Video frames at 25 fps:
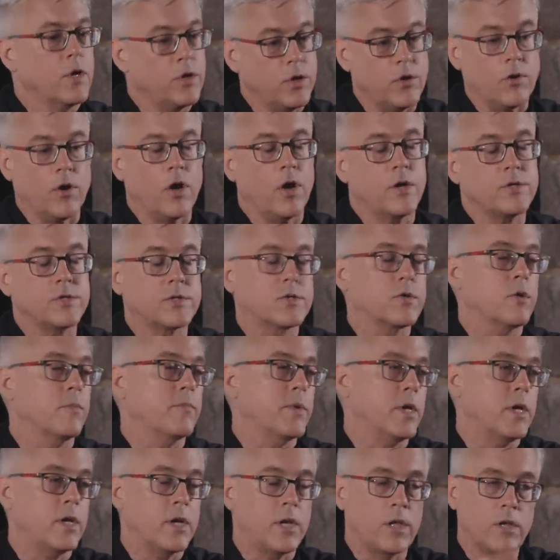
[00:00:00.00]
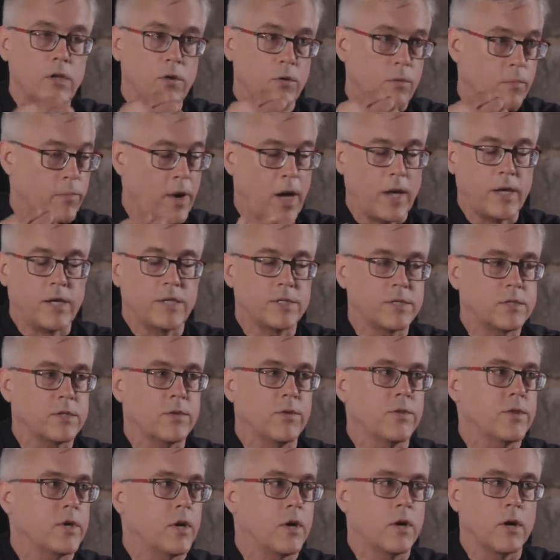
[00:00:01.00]
Your heart's still beating, your body's
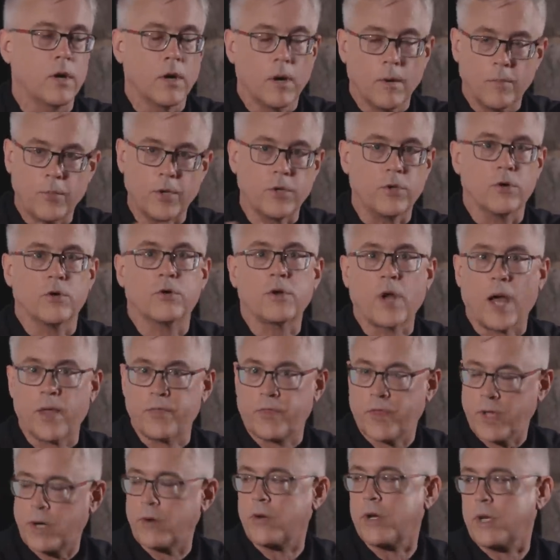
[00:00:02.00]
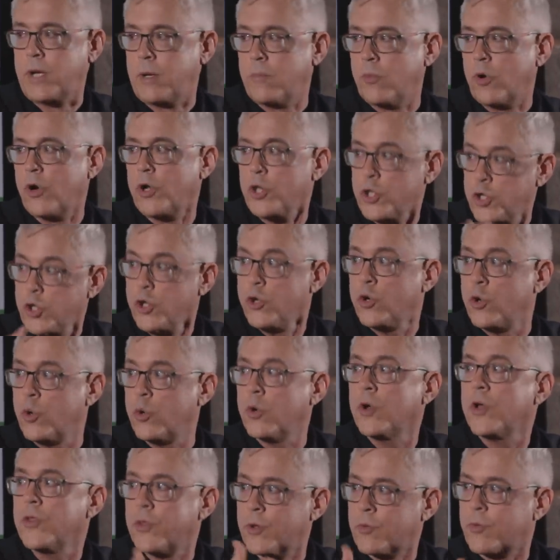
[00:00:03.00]
still there, but you're not there anymore.
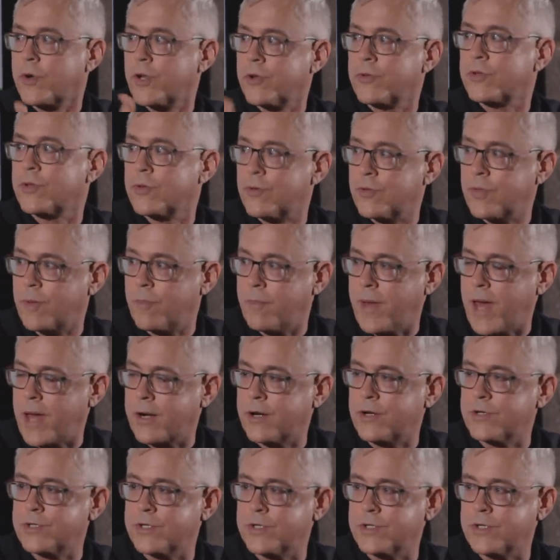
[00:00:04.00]
You, the real you that matters,